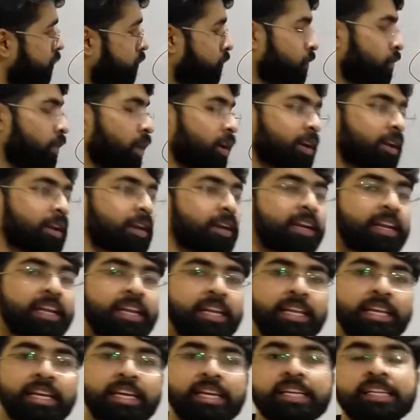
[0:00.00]
What
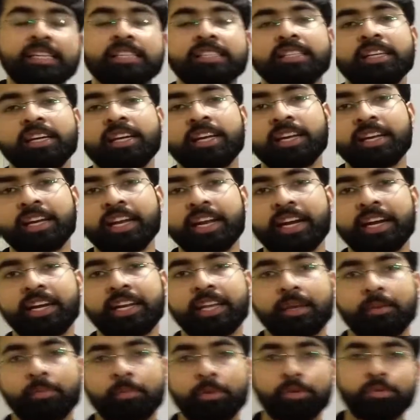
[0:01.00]
really is
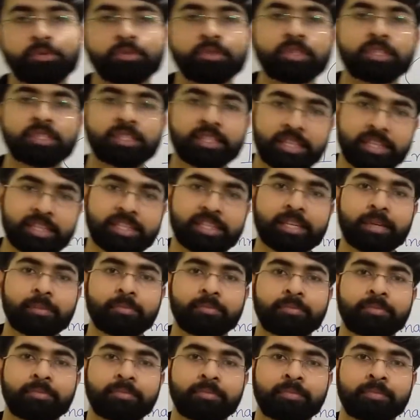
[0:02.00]
innate immune system?